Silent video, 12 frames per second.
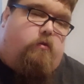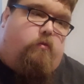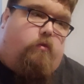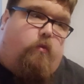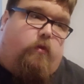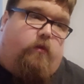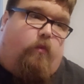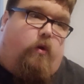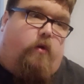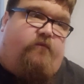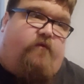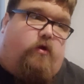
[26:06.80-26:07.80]
in
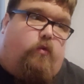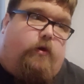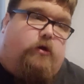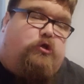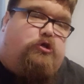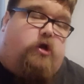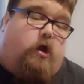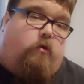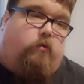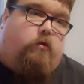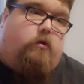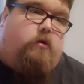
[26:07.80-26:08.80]
the final week of
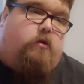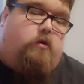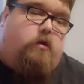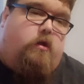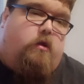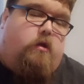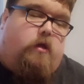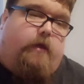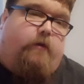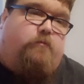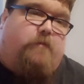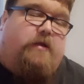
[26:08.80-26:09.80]
June.
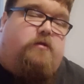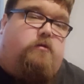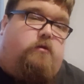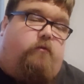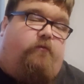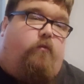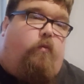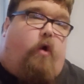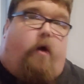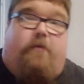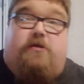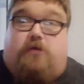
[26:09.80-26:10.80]
It's meant, from
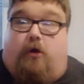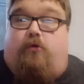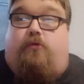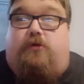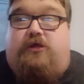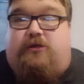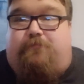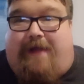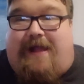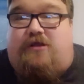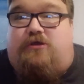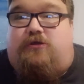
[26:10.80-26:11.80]
what I've been told,
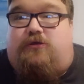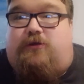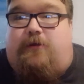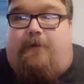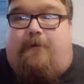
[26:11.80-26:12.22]
dispatched.